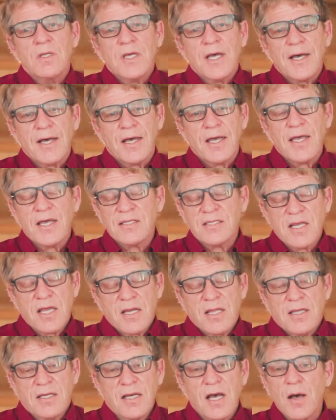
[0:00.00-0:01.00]
as
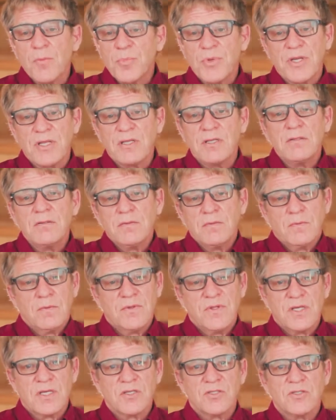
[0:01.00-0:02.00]
any company,
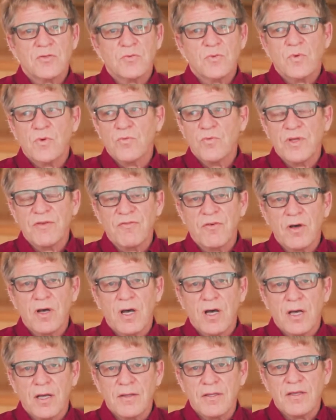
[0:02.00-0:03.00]
things
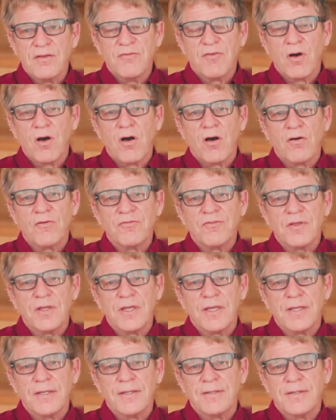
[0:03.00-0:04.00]
evolve,
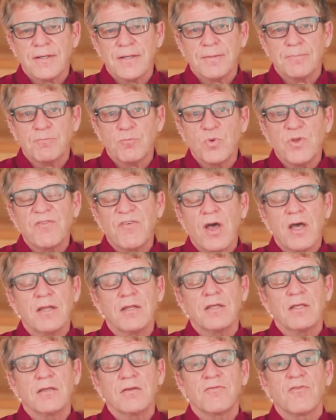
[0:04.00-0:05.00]
and we've had
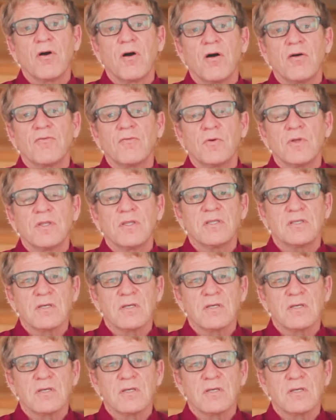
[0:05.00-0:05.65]
to evolve with the